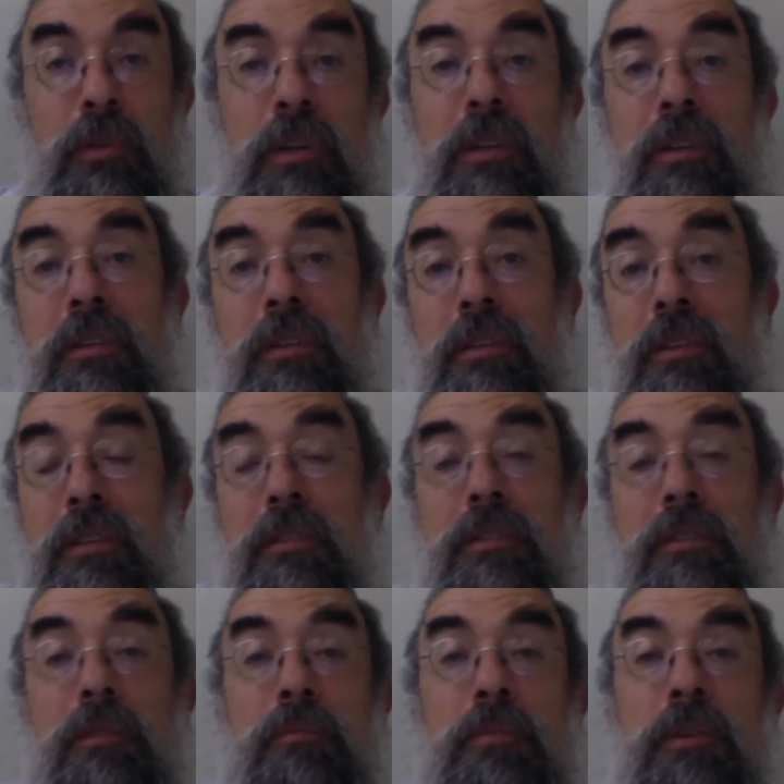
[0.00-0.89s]
If
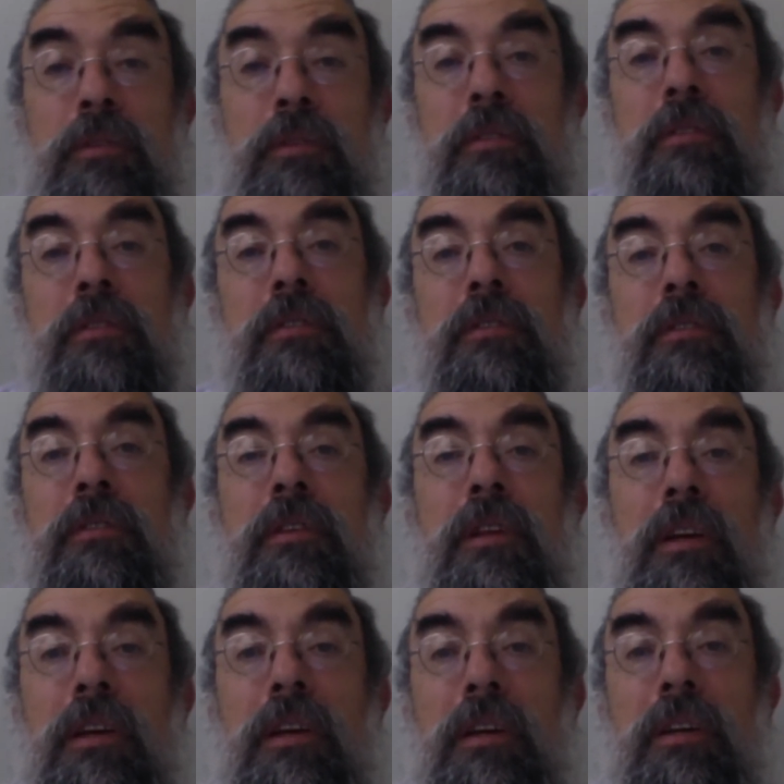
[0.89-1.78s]
someone tells you
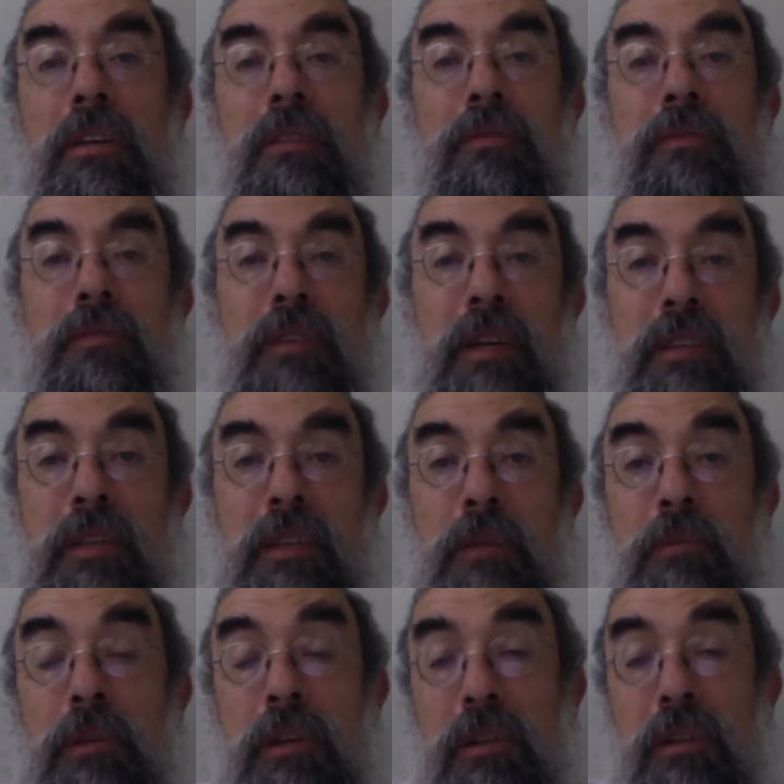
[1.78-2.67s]
kill an innocent
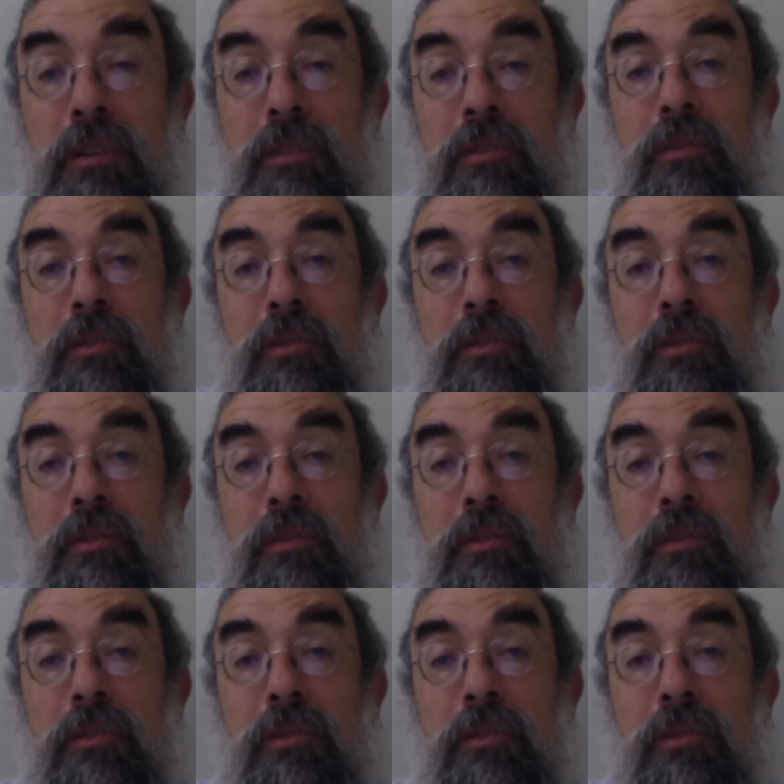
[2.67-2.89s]
person,